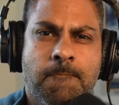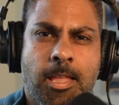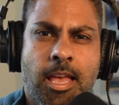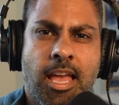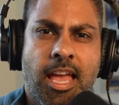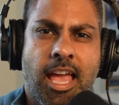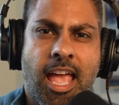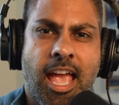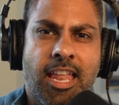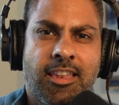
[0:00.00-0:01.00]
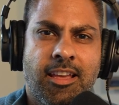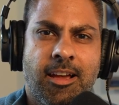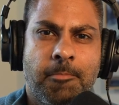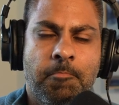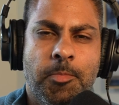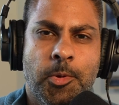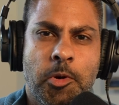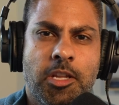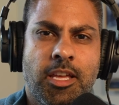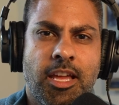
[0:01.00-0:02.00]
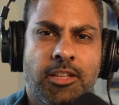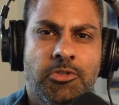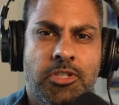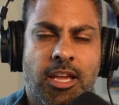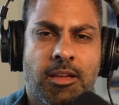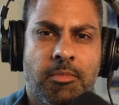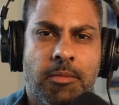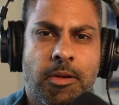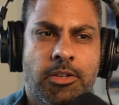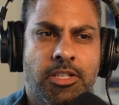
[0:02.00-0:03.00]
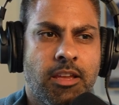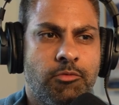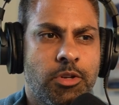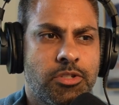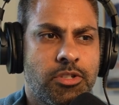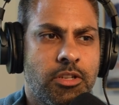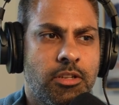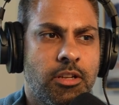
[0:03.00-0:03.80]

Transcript: Mm. And um, one of the answers that my parents gave was,